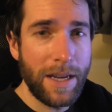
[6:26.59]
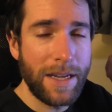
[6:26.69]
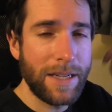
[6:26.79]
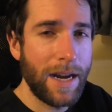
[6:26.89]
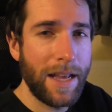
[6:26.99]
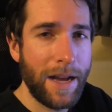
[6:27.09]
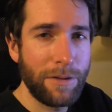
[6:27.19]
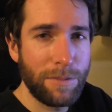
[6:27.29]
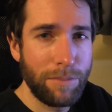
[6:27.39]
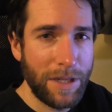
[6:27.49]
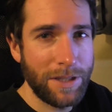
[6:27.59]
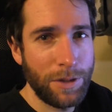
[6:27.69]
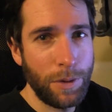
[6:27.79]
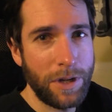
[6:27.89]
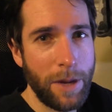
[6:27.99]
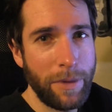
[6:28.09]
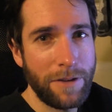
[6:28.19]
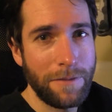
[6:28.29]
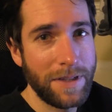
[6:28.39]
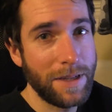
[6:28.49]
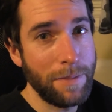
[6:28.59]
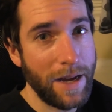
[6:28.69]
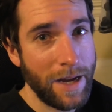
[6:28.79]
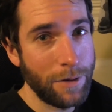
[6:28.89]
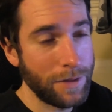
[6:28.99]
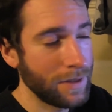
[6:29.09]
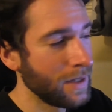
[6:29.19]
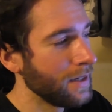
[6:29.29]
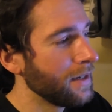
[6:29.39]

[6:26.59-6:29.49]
a tiny house bus tour coming to visit my house.